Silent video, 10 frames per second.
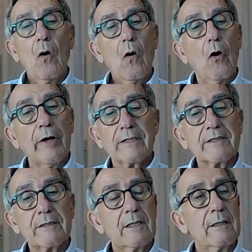
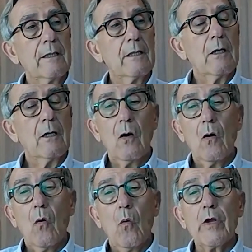honest
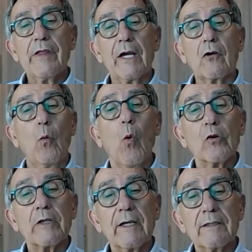with the
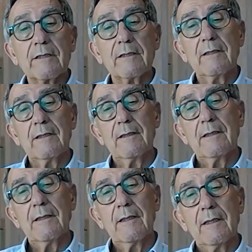co-workers,
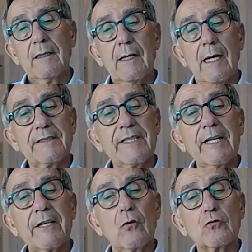and
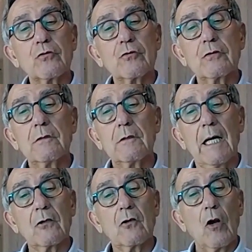generous
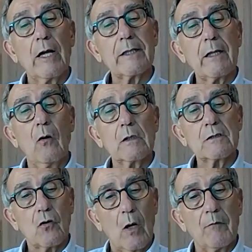and
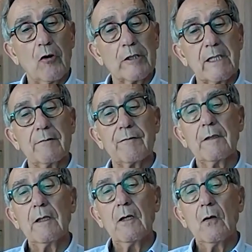collaborative
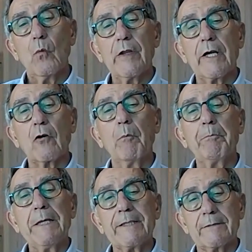with the
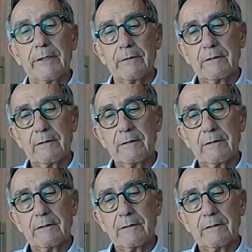competitors.